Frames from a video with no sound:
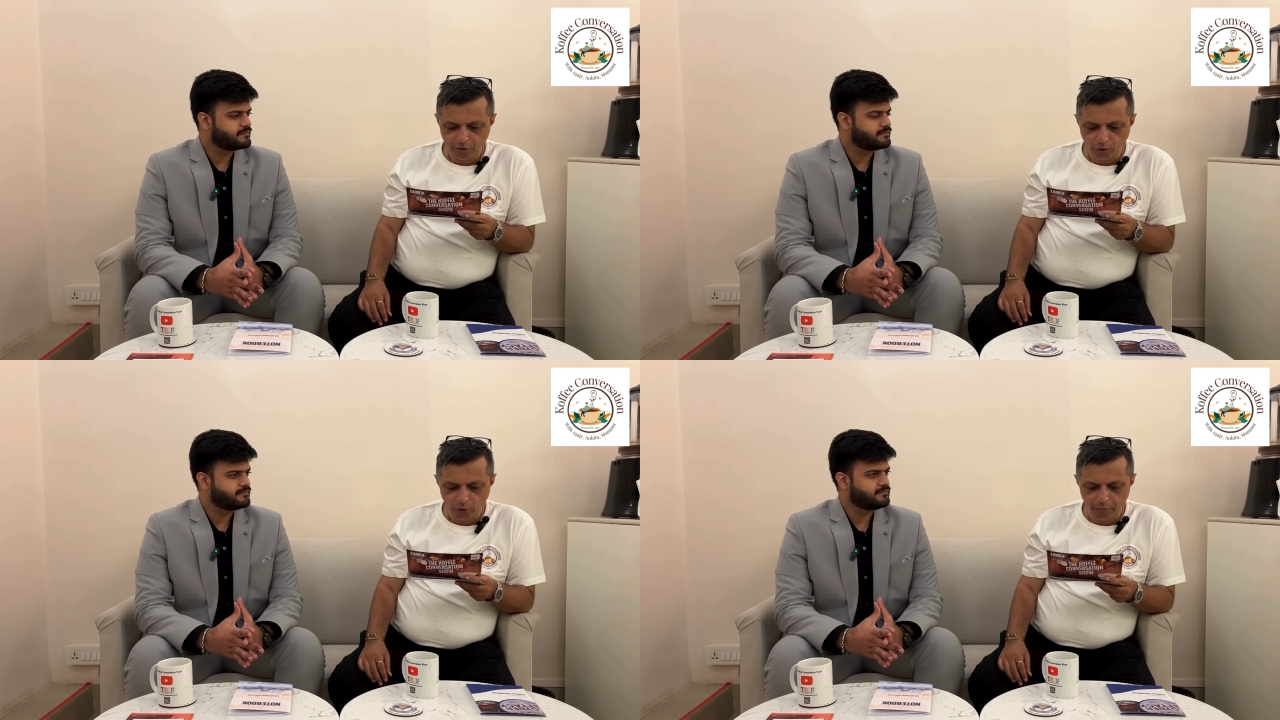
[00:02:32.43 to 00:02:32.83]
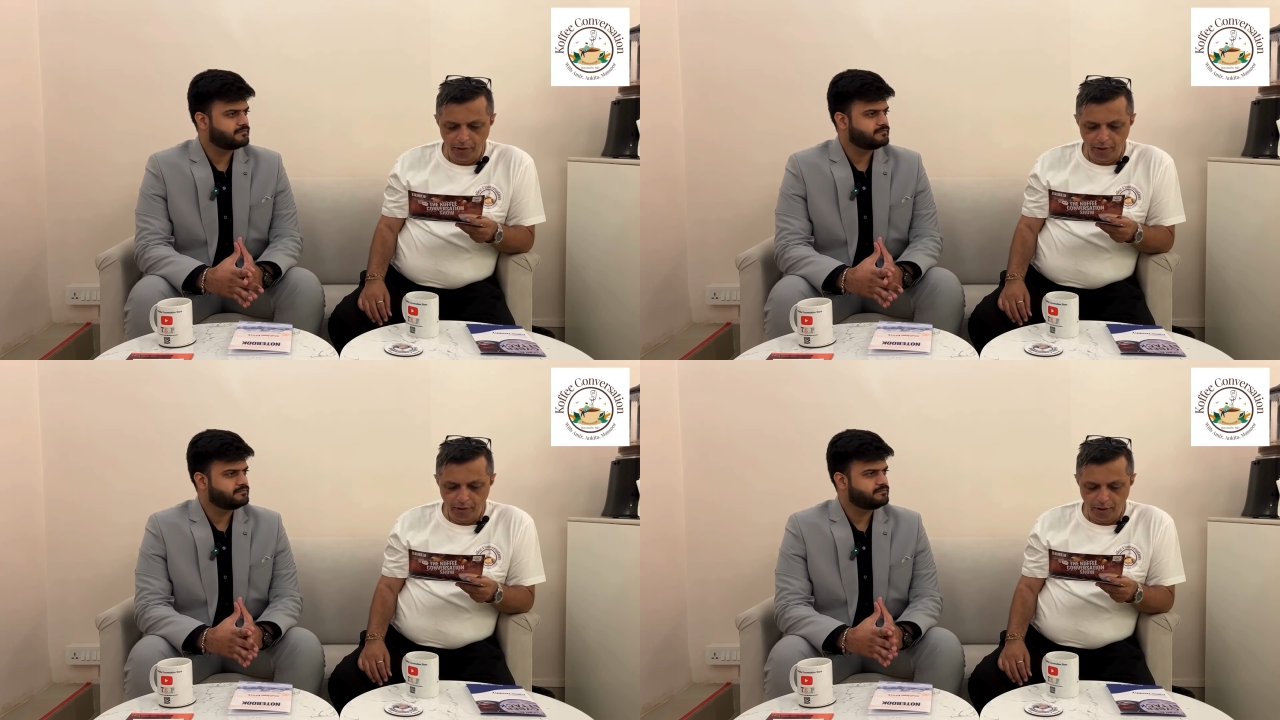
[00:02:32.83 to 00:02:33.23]

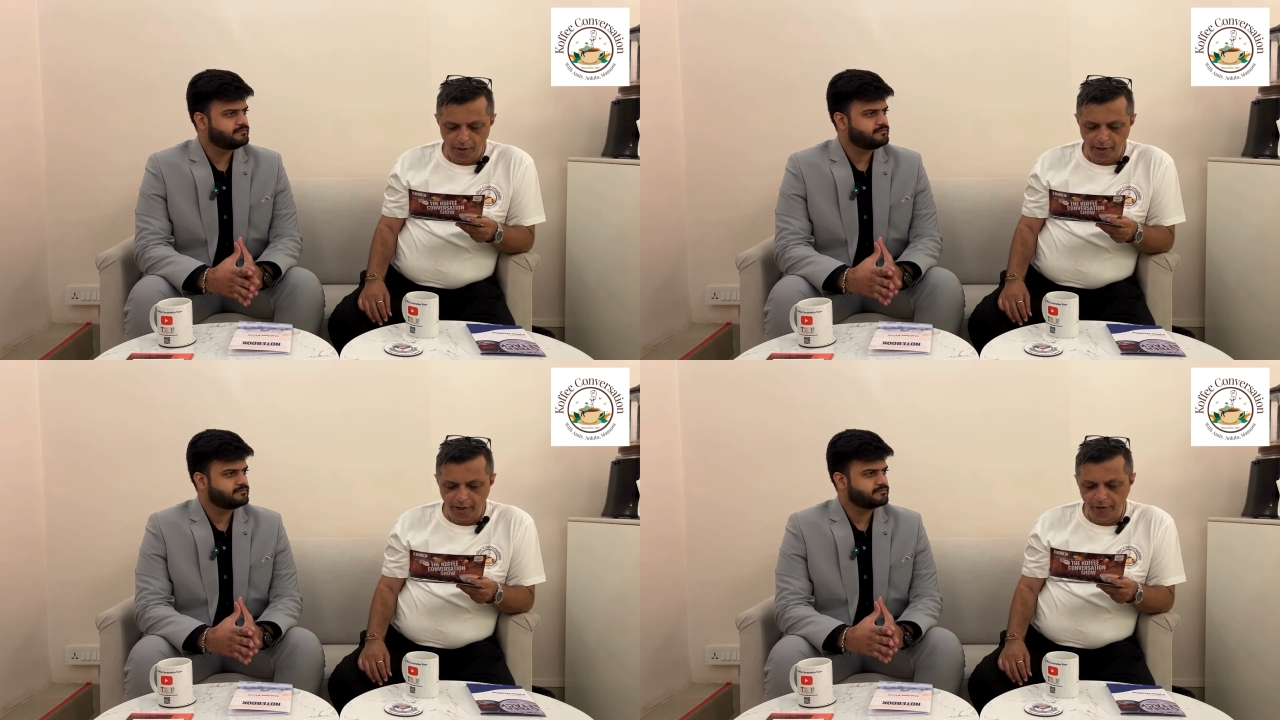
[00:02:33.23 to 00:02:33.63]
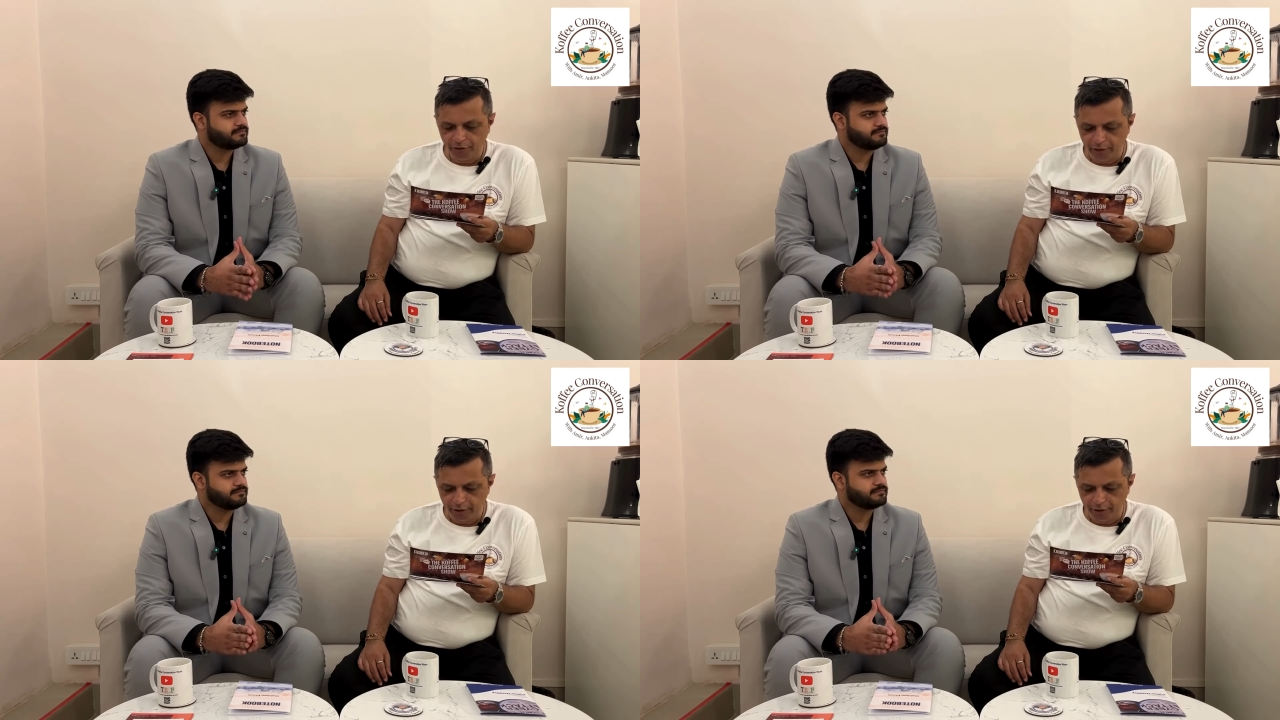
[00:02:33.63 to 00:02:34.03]
Speaker 1: Global
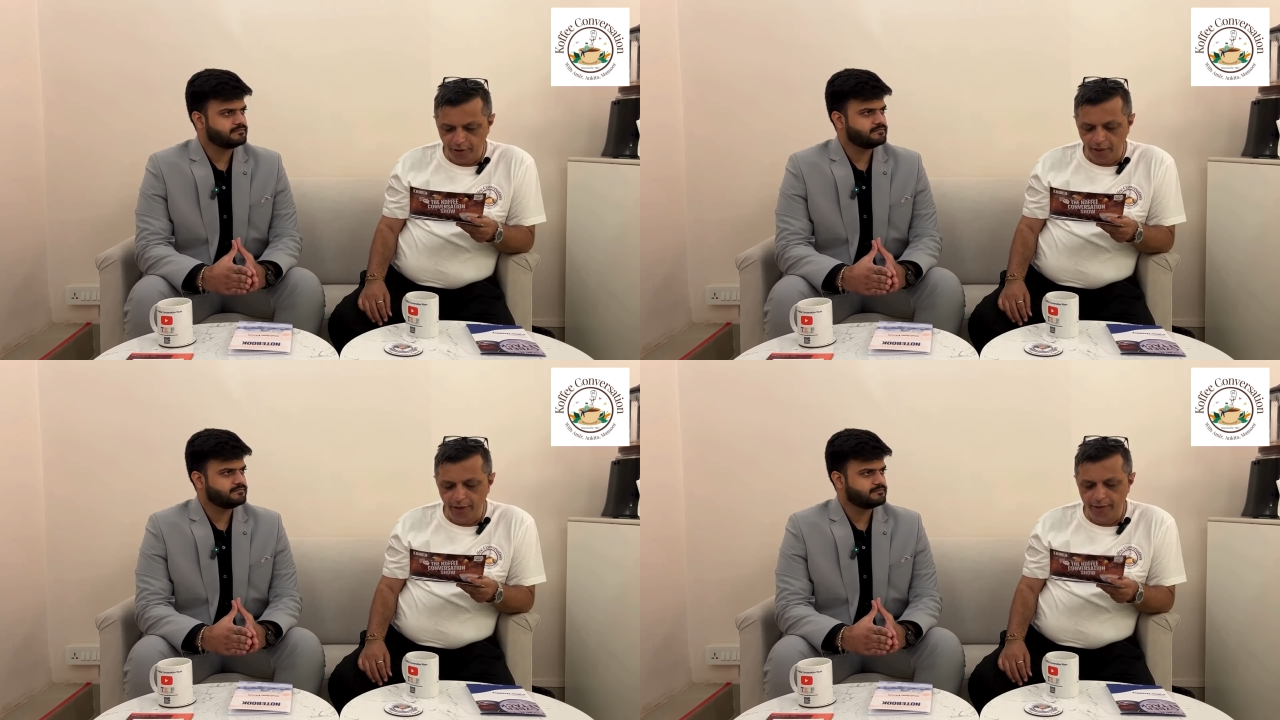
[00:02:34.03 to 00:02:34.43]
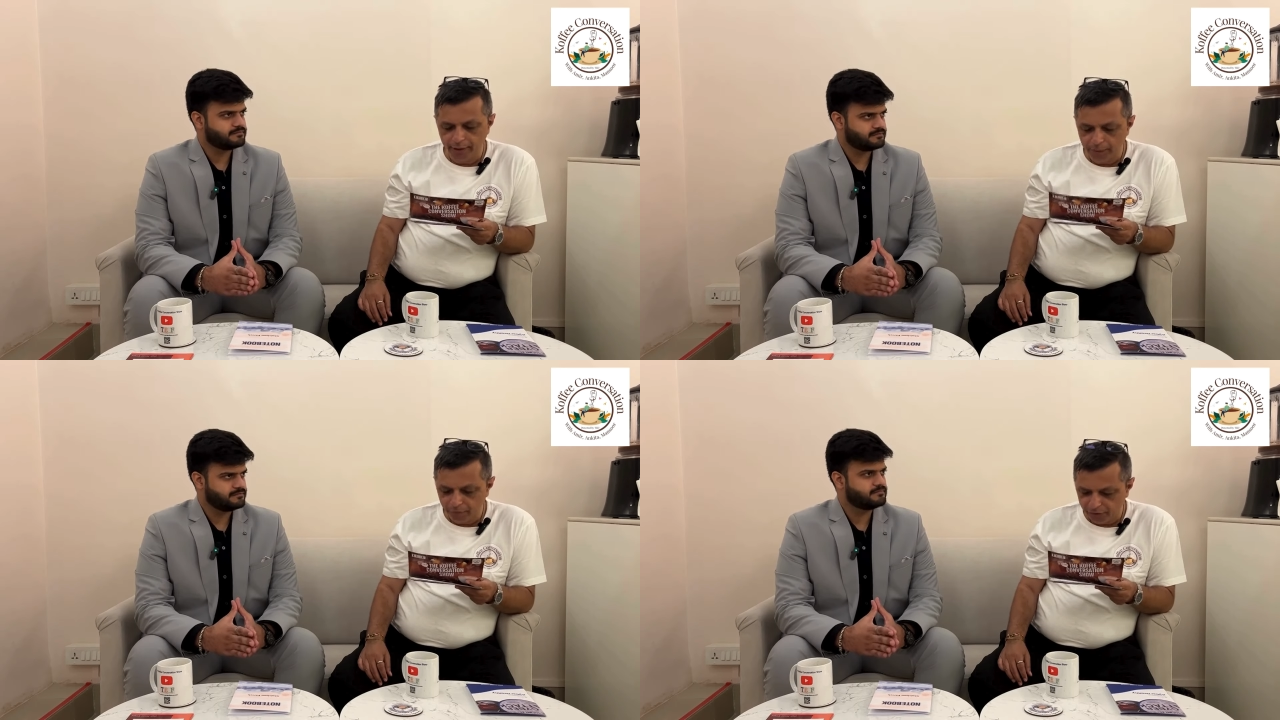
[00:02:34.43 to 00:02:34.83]
Alliance Head at
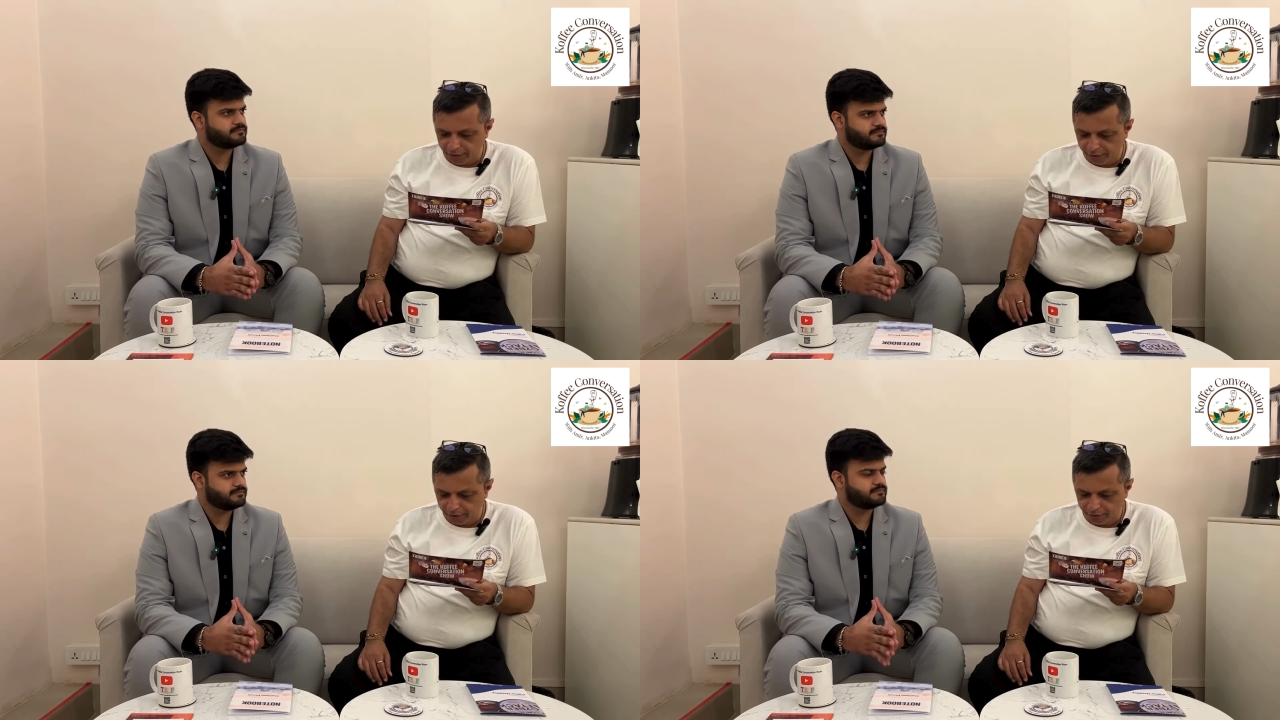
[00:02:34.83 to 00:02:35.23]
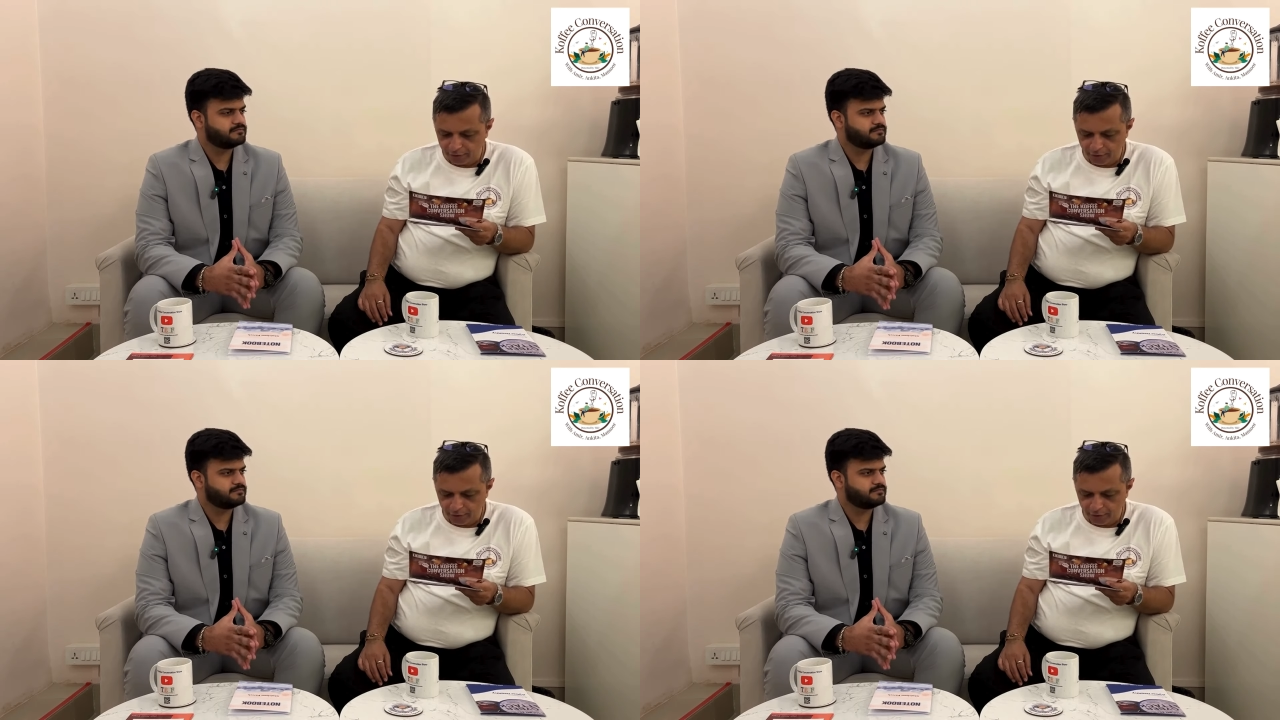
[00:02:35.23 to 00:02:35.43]
DeepCytes.